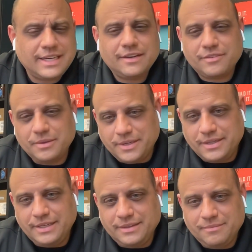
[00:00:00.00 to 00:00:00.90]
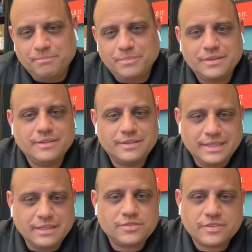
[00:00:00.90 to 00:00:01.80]
Not everybody, but
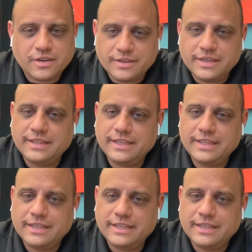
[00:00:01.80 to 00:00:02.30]
they'll start.